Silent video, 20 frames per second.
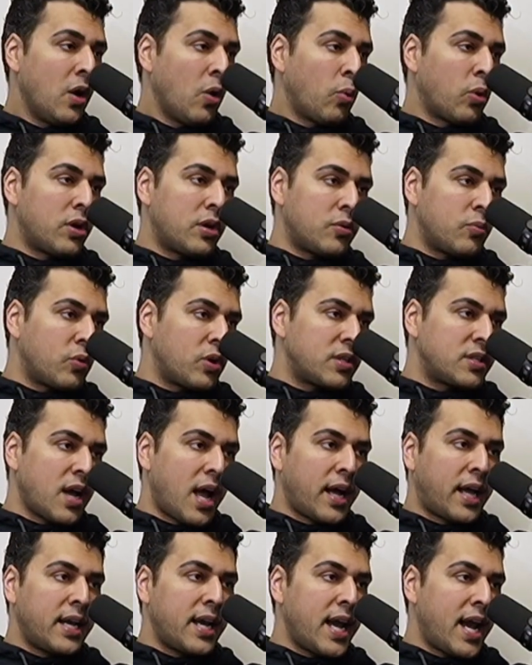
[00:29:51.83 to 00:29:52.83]
We're
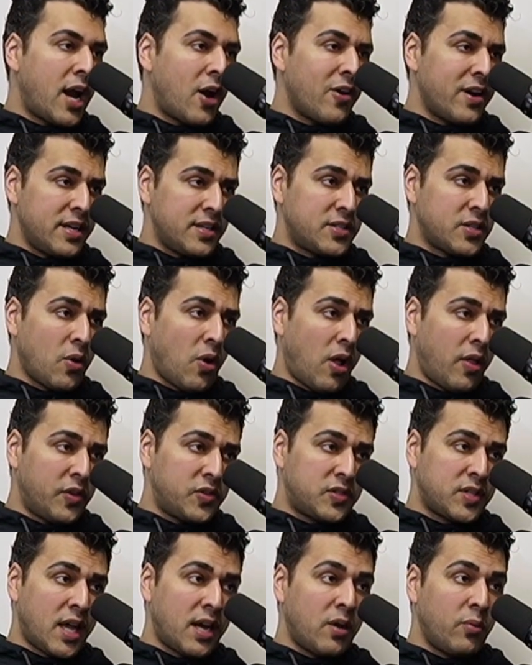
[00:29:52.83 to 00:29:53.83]
talking to Aaron. So all of a
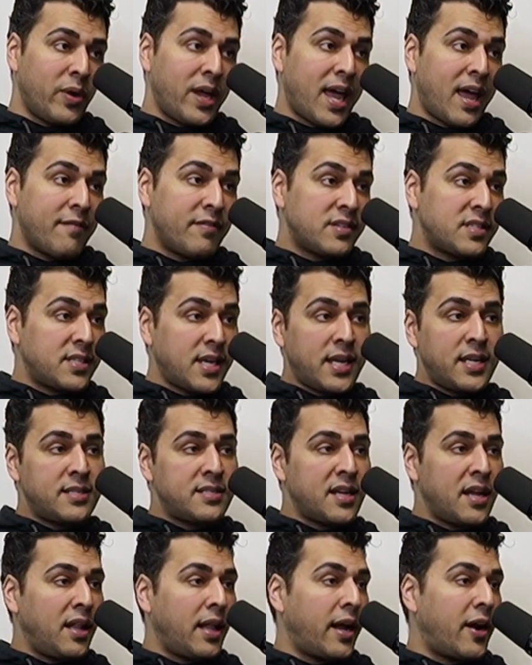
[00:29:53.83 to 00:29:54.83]
sudden we have estate
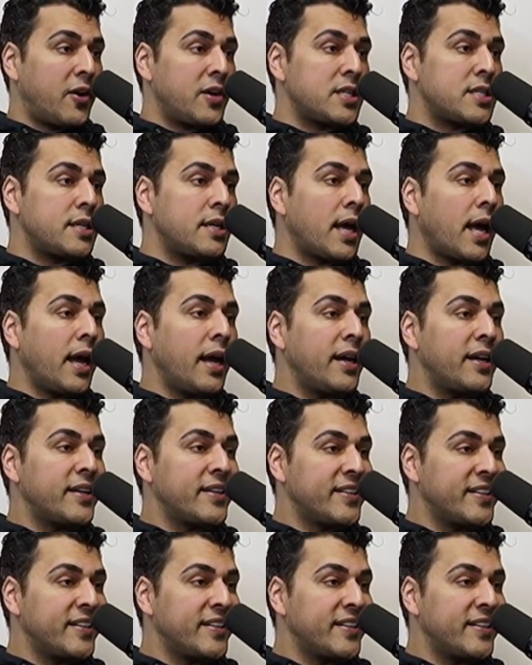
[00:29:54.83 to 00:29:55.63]
sale Aaron today.